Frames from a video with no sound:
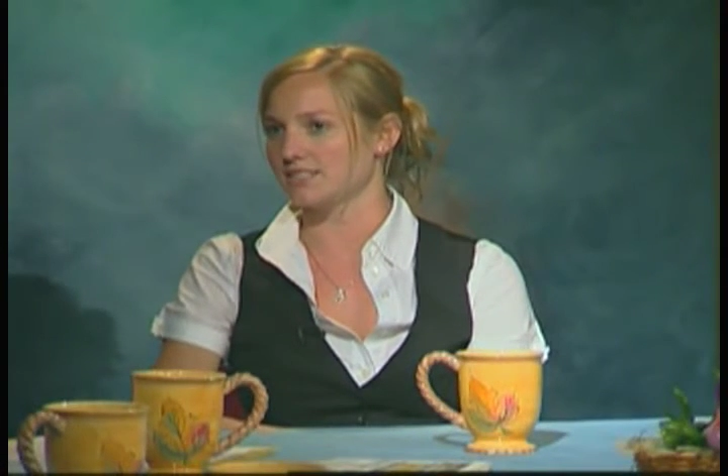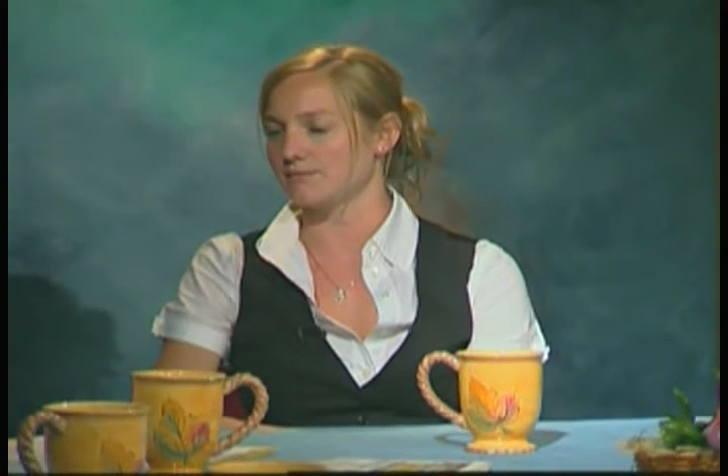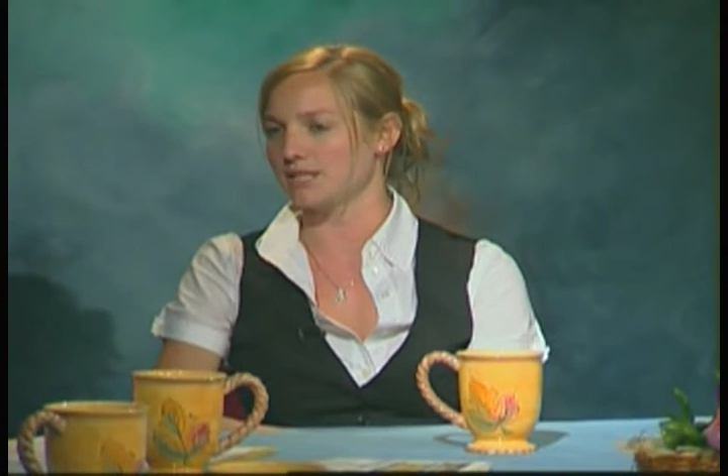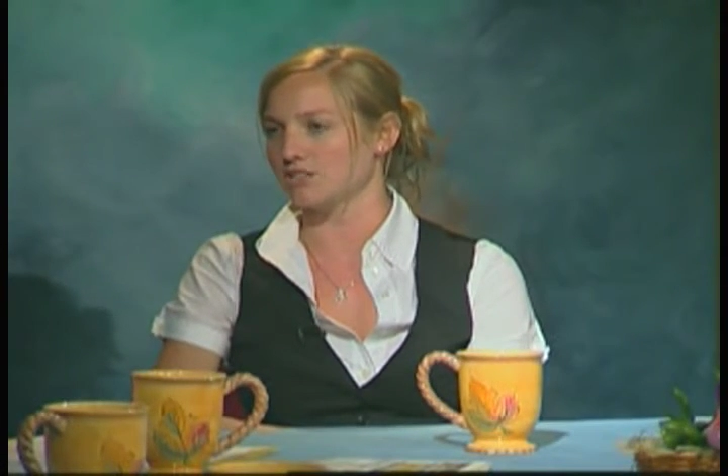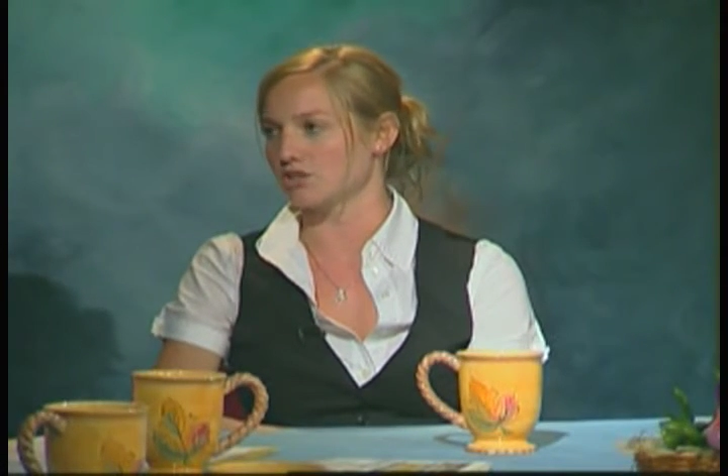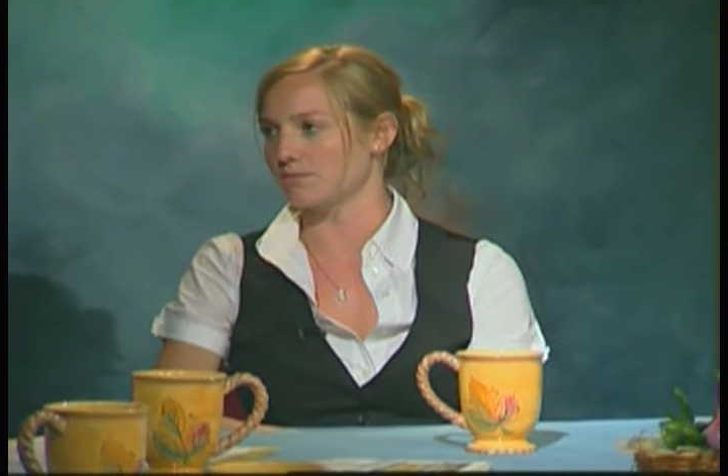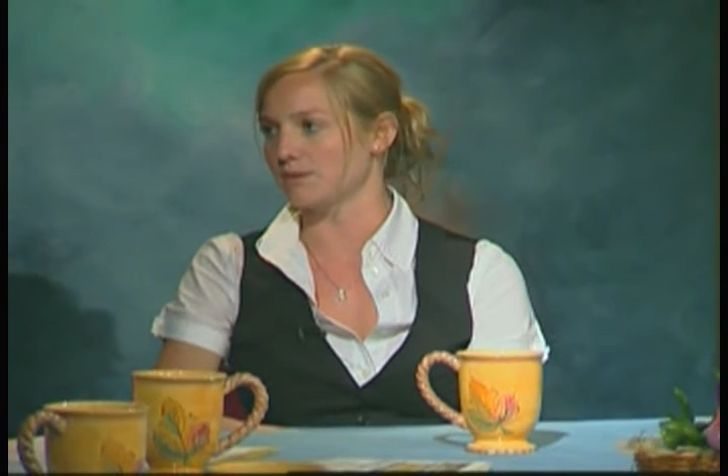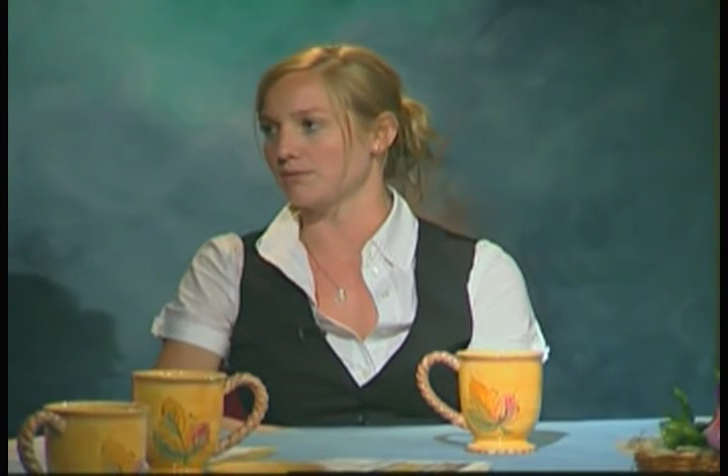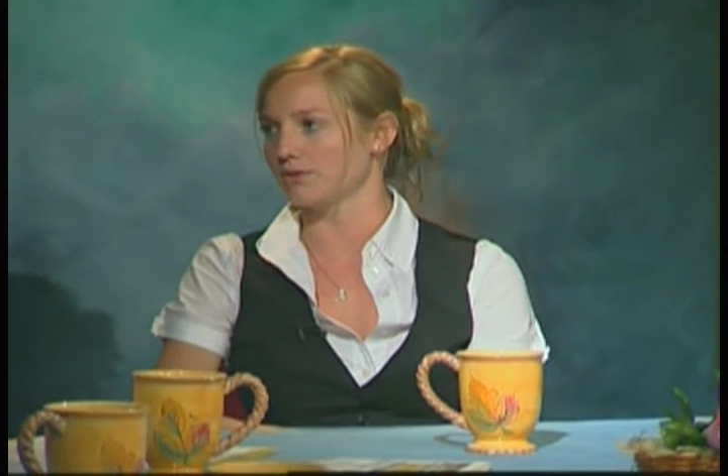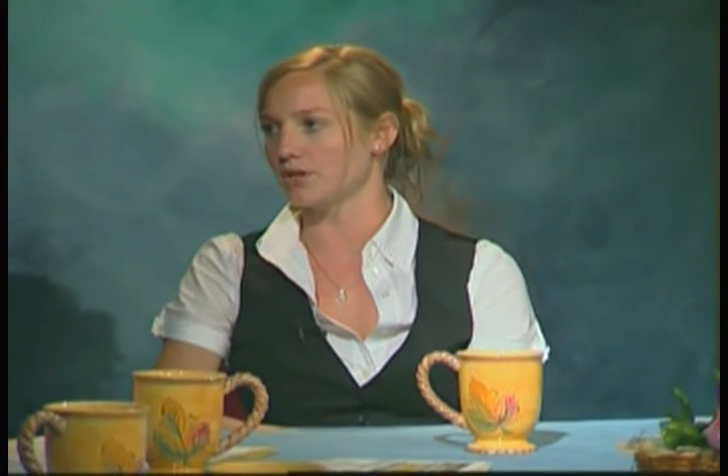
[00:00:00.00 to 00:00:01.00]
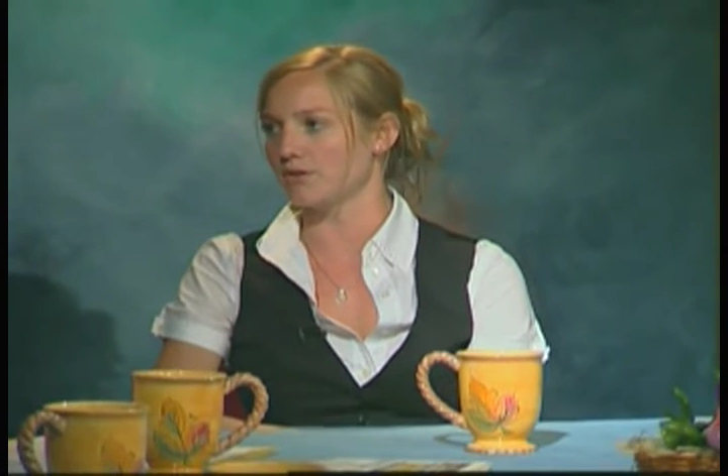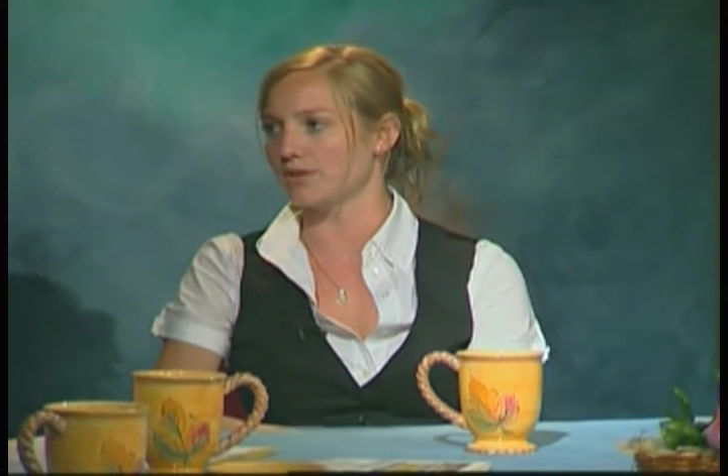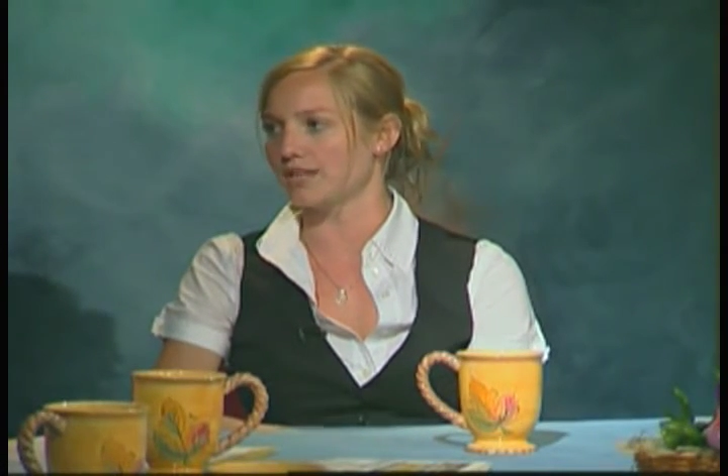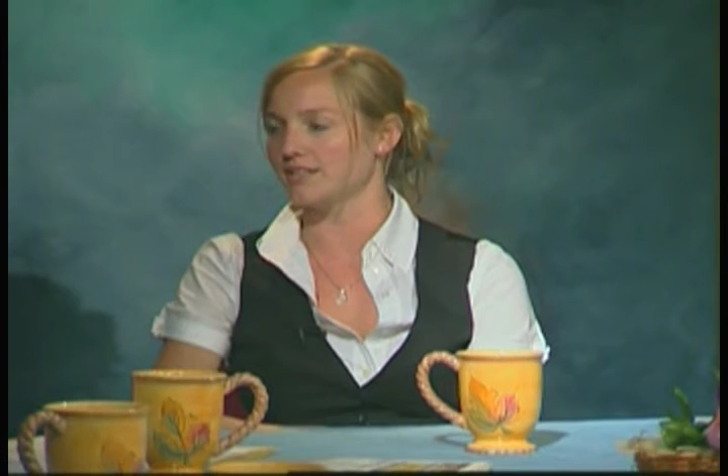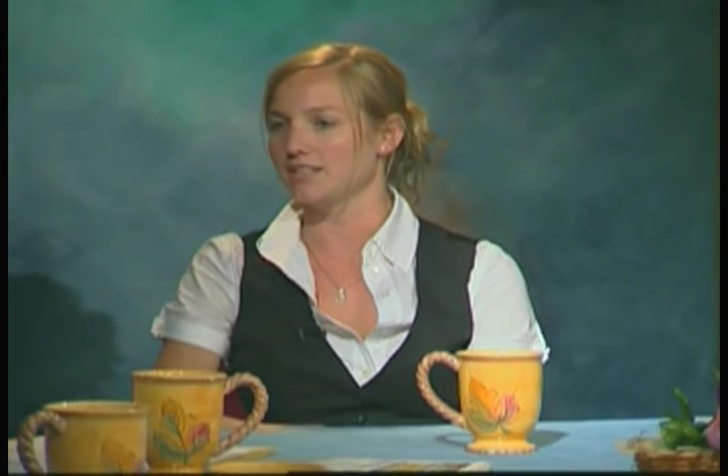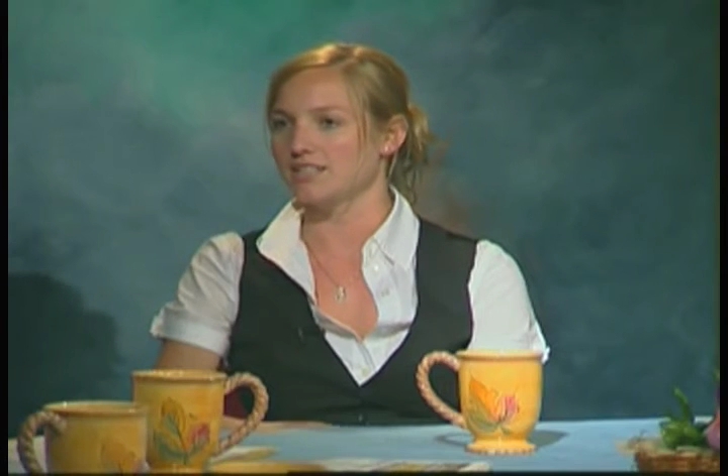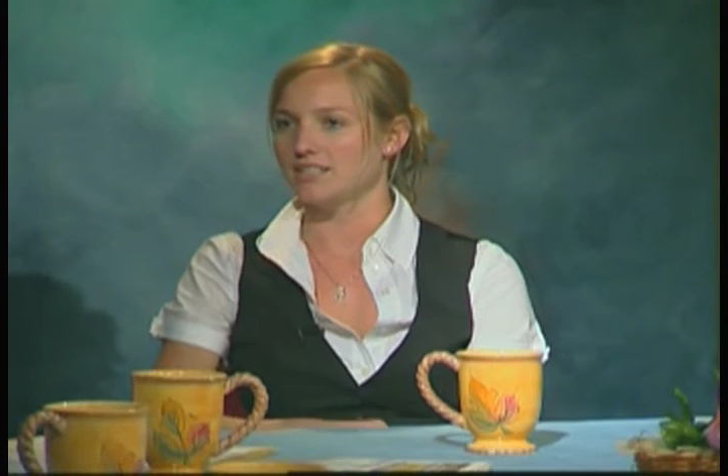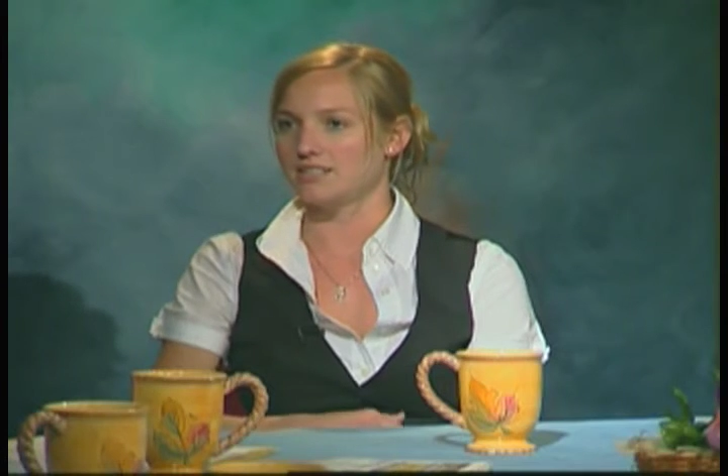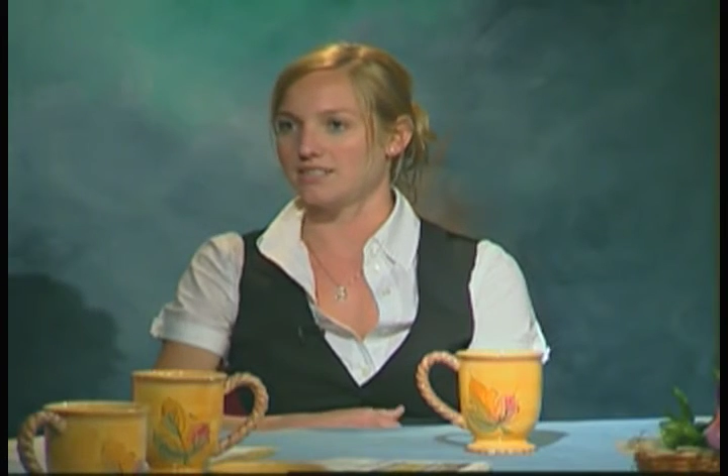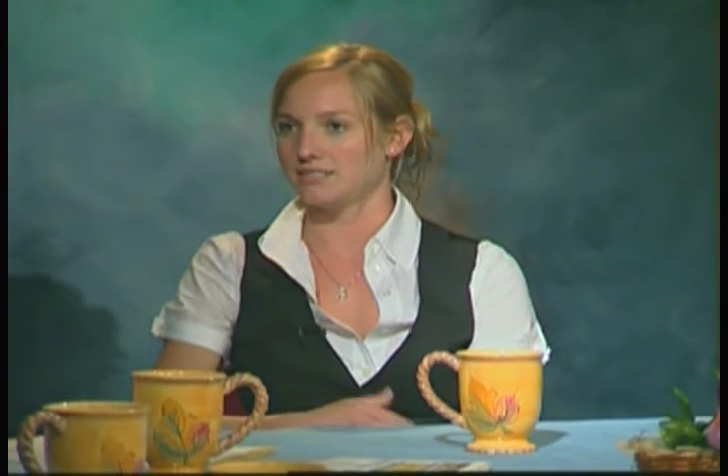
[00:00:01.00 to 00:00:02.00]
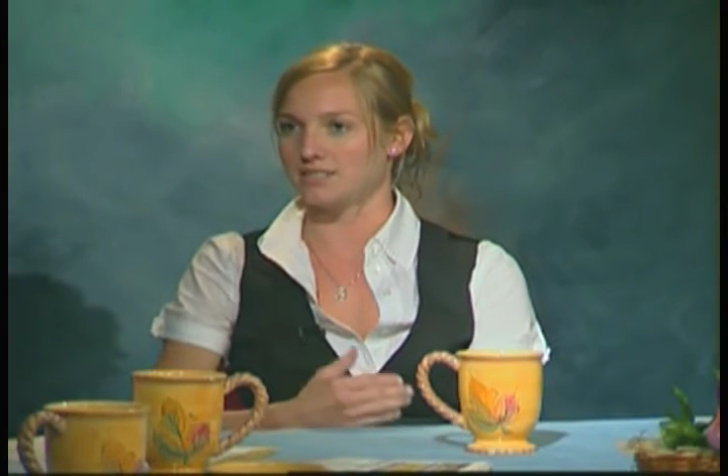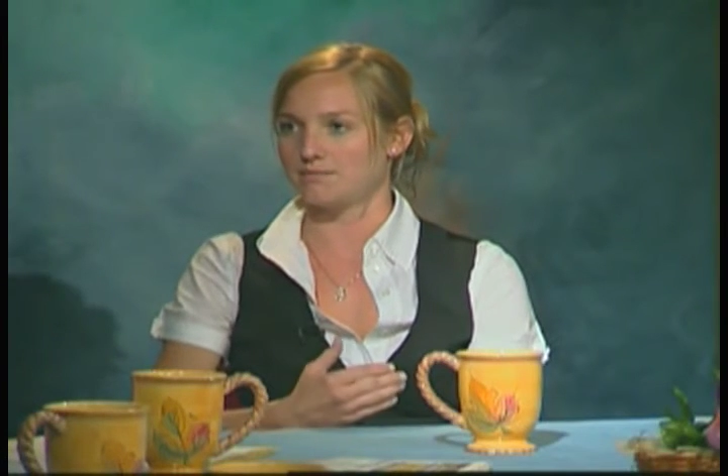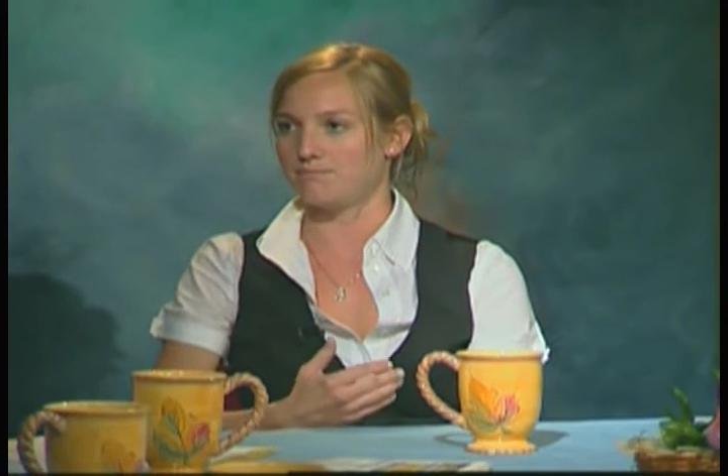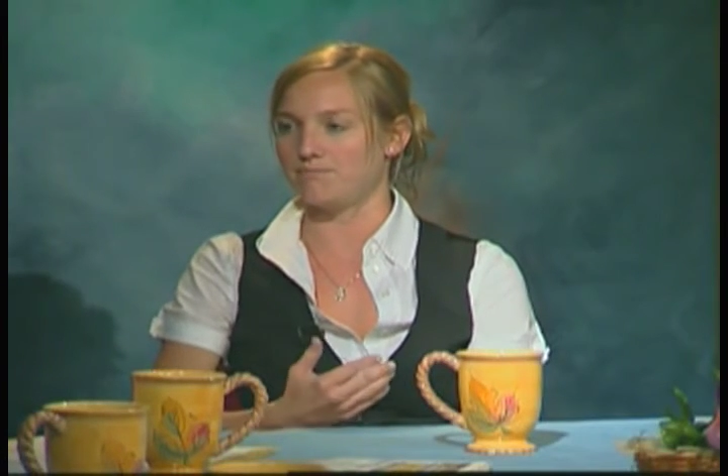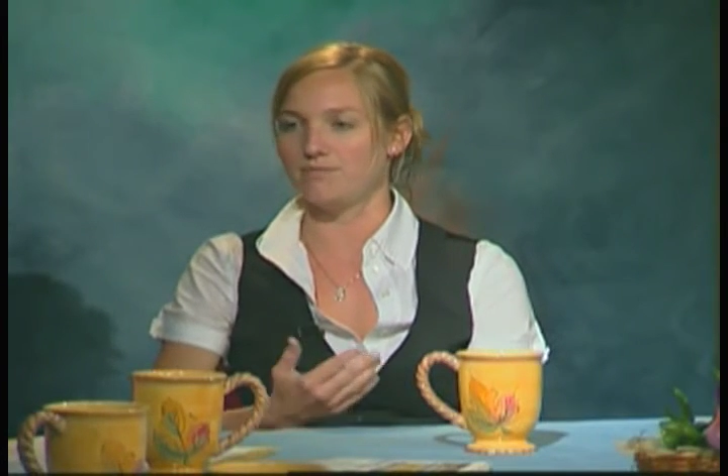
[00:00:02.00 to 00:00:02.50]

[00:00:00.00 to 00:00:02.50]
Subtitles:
and making sure people know that this is,